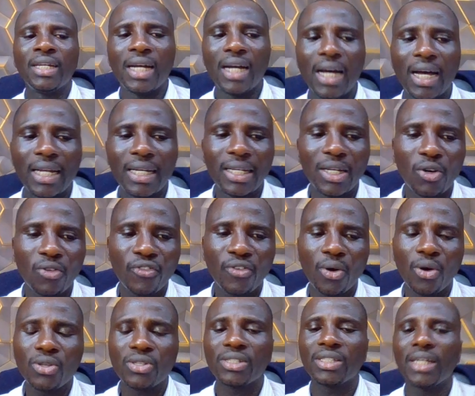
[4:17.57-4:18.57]
And of
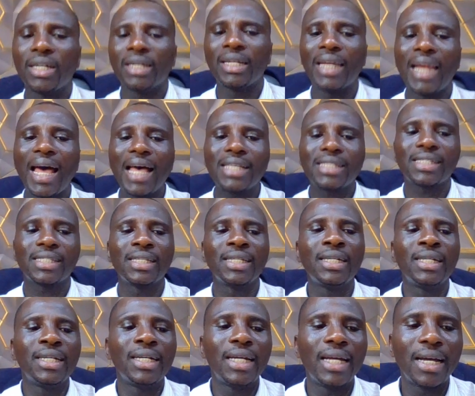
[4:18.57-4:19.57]
course, the last
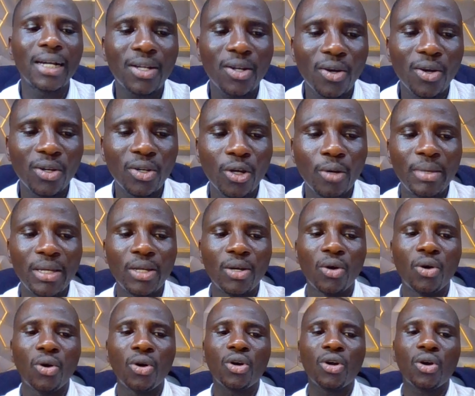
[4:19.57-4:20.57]
economy
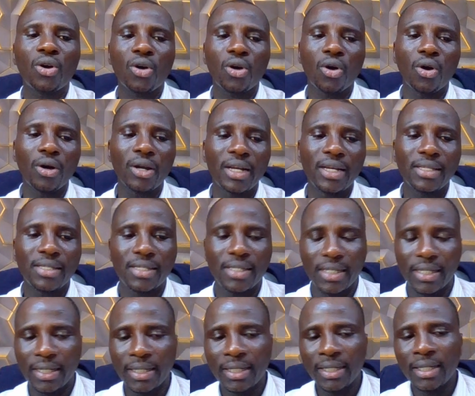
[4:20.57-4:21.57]
or
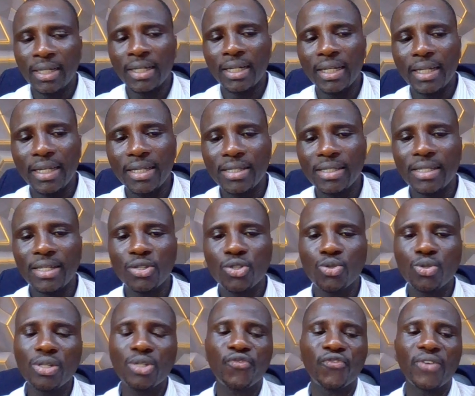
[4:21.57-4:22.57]
currency is the
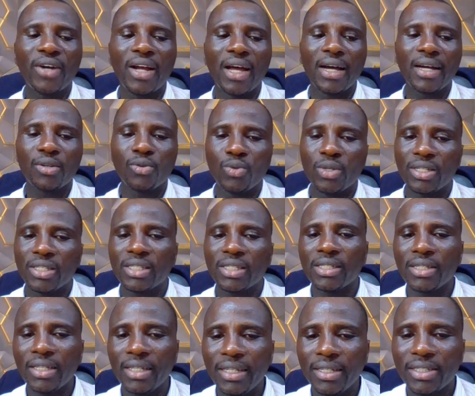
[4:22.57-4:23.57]
Swiss franc with
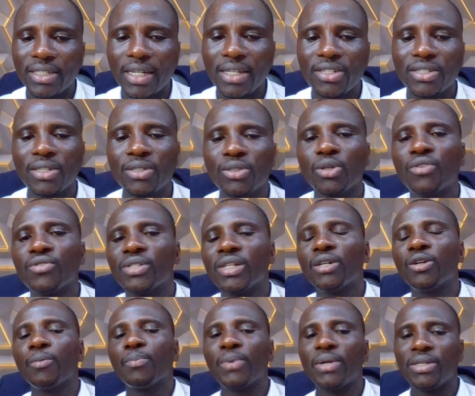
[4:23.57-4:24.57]
interest rate of
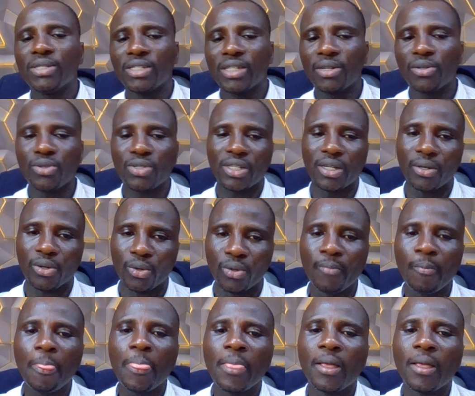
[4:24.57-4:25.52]
0.00.